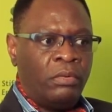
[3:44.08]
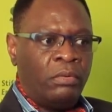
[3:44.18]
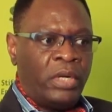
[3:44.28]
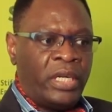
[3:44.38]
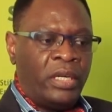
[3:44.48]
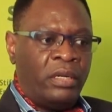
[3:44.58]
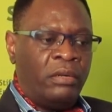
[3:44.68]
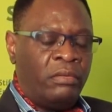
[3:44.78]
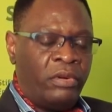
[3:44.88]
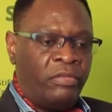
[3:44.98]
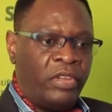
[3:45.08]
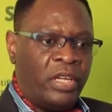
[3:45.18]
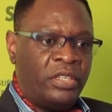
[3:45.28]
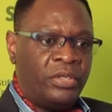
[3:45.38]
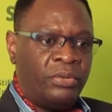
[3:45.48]
what are
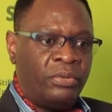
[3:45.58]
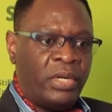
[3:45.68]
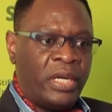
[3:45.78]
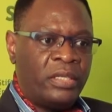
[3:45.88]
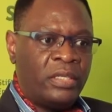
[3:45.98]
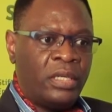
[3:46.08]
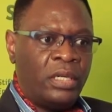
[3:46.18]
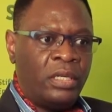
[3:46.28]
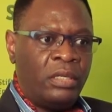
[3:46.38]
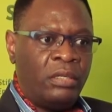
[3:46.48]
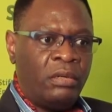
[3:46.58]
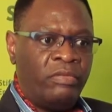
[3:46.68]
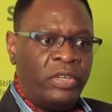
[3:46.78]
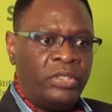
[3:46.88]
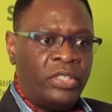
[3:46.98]
referred to as you know,
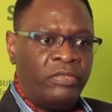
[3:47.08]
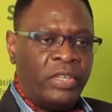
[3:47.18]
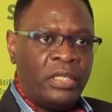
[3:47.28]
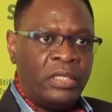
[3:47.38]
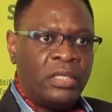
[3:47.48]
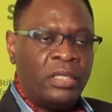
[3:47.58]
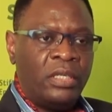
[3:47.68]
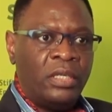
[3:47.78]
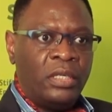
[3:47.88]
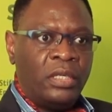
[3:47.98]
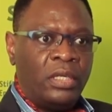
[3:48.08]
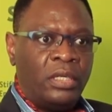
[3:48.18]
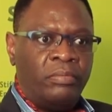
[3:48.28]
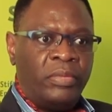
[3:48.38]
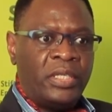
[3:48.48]
vulture funds
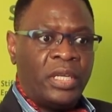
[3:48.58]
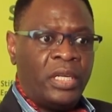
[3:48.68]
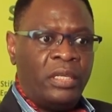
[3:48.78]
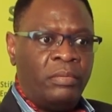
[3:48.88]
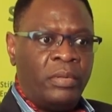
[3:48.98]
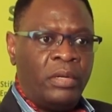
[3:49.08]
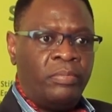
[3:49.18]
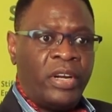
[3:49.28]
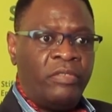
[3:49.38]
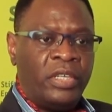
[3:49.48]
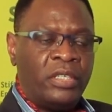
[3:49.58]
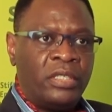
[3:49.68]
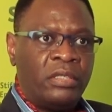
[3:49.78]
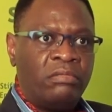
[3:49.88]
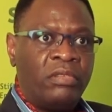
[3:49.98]
uh, basically uh,
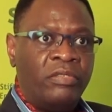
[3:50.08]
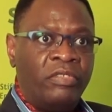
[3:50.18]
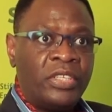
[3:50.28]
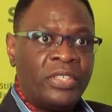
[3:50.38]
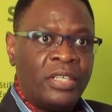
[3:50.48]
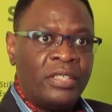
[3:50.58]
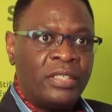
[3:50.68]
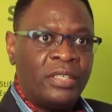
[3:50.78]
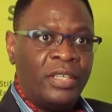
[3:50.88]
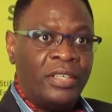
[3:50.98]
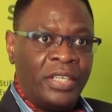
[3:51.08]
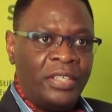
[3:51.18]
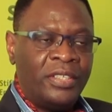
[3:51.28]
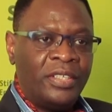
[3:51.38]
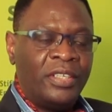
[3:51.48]
private investors in
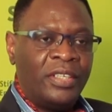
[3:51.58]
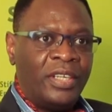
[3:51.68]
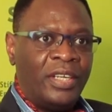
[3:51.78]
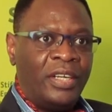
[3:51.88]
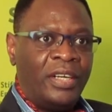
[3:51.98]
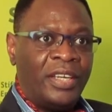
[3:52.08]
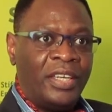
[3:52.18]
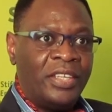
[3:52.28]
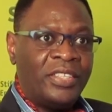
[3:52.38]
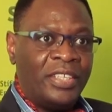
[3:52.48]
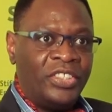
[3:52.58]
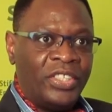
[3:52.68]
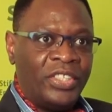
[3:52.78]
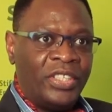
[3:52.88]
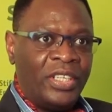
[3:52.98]
debt uh, against
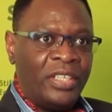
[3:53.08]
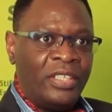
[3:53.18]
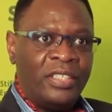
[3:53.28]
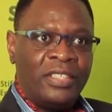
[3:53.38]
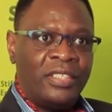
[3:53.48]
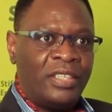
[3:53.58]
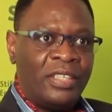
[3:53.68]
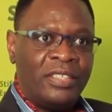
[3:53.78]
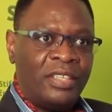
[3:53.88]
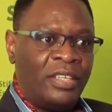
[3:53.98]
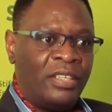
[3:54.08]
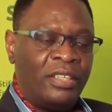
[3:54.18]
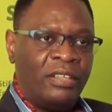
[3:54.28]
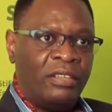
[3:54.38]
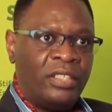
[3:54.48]
Argentina, and this has
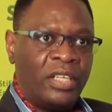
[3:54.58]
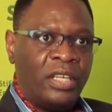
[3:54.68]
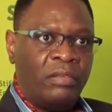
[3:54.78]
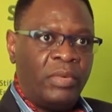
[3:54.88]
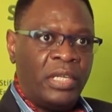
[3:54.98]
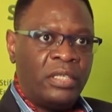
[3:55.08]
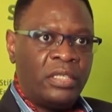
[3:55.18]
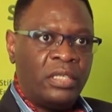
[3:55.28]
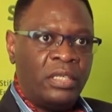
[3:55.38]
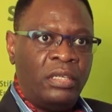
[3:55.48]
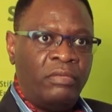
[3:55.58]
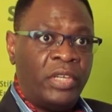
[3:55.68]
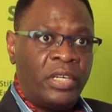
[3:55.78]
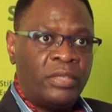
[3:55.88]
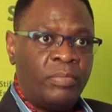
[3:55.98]
you know taken place in
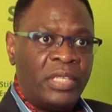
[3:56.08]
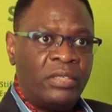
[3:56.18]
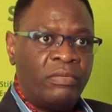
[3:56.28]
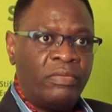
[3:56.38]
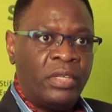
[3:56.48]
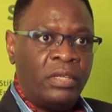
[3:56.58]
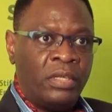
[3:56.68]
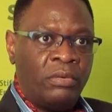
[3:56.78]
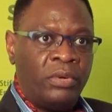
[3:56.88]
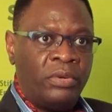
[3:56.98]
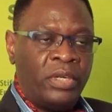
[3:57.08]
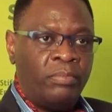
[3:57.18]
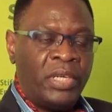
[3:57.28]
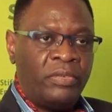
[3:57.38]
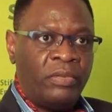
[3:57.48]
various parts of the, the world
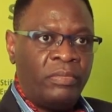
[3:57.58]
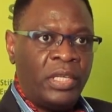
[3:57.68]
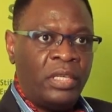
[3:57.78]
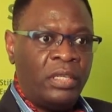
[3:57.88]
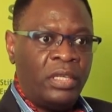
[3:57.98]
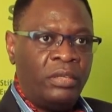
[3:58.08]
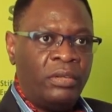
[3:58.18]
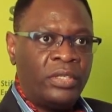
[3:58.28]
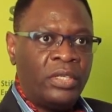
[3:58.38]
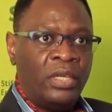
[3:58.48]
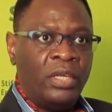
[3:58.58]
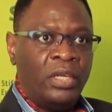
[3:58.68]
apart from the, the U.S.